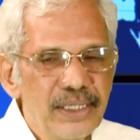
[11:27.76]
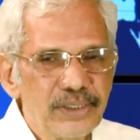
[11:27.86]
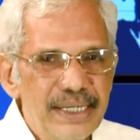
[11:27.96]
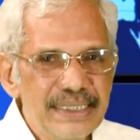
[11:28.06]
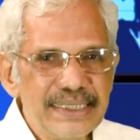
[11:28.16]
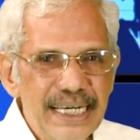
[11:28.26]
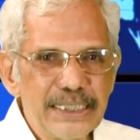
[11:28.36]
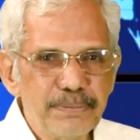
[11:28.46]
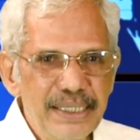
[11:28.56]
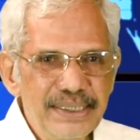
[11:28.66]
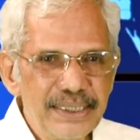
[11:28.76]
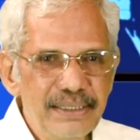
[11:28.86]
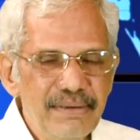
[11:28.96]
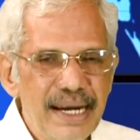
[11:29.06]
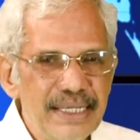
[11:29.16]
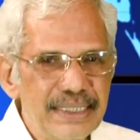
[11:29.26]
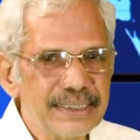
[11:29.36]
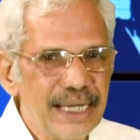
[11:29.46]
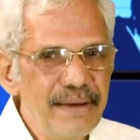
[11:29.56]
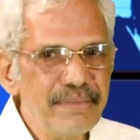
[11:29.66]
So it's expensive and
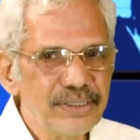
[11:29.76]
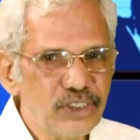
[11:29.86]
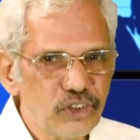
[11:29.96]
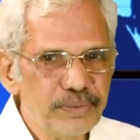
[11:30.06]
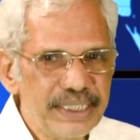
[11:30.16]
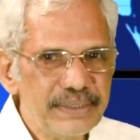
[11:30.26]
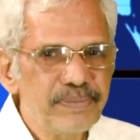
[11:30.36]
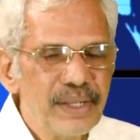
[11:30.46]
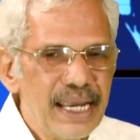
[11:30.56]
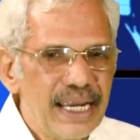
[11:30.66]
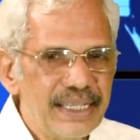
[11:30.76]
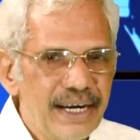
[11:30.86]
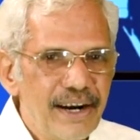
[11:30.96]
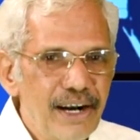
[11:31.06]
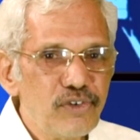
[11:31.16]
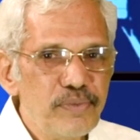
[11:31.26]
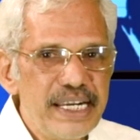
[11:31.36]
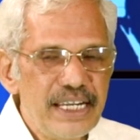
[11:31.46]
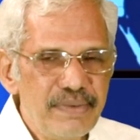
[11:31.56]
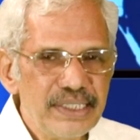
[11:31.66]
it's time consuming, and there are not too
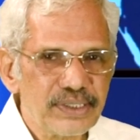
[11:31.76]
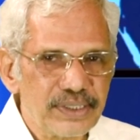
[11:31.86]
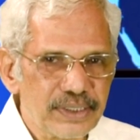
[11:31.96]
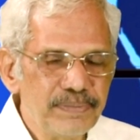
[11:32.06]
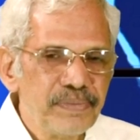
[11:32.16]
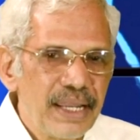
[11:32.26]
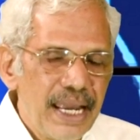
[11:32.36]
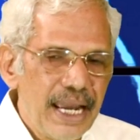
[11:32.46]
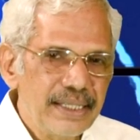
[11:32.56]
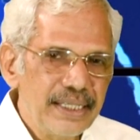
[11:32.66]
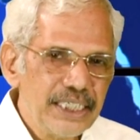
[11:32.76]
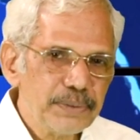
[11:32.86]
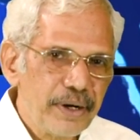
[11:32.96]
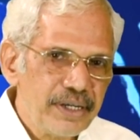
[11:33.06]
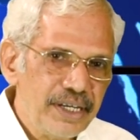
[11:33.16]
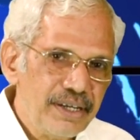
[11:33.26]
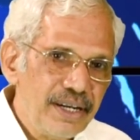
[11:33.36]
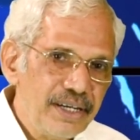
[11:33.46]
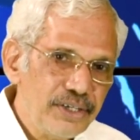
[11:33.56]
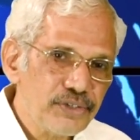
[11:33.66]
many investors. And this is
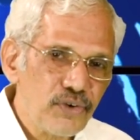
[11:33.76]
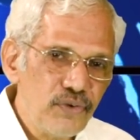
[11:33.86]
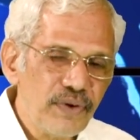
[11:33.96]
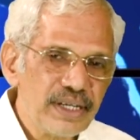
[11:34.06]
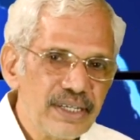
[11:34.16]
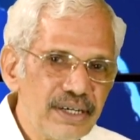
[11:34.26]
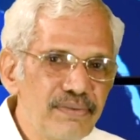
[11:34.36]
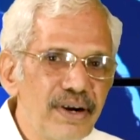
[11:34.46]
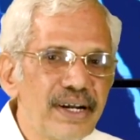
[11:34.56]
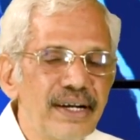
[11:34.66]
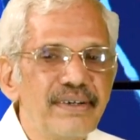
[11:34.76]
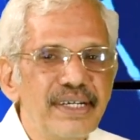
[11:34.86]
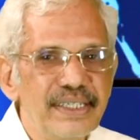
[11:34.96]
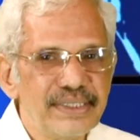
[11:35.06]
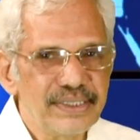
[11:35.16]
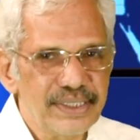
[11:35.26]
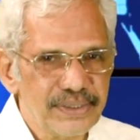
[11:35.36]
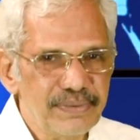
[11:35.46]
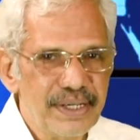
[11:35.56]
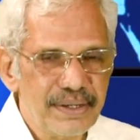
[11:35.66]
particularly true for third world country
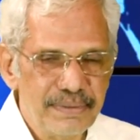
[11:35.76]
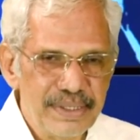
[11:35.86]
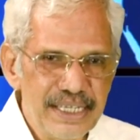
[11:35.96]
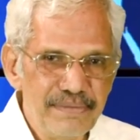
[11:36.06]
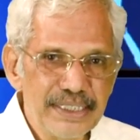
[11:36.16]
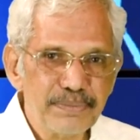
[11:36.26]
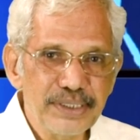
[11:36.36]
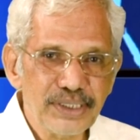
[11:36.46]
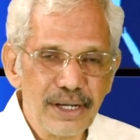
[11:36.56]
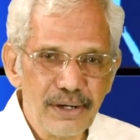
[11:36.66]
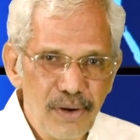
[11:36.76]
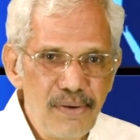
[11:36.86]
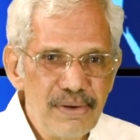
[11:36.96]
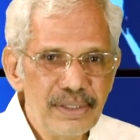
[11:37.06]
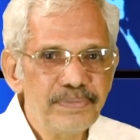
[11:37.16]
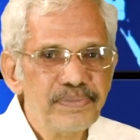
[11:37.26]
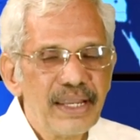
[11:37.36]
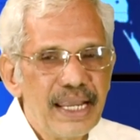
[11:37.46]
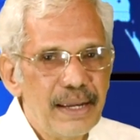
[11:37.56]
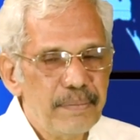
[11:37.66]
diseases where the investments are low,
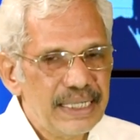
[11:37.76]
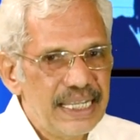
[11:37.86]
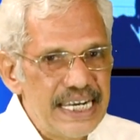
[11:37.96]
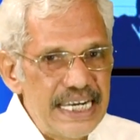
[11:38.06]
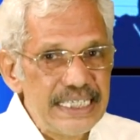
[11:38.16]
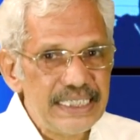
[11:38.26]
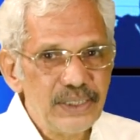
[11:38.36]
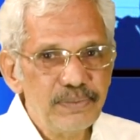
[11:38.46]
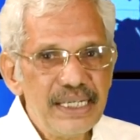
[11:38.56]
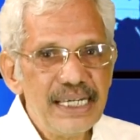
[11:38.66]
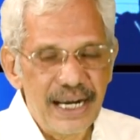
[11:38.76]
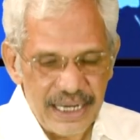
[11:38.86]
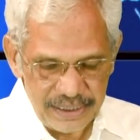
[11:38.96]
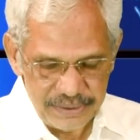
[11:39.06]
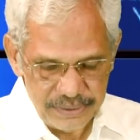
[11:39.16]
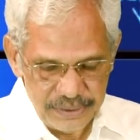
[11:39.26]
but the need is very high.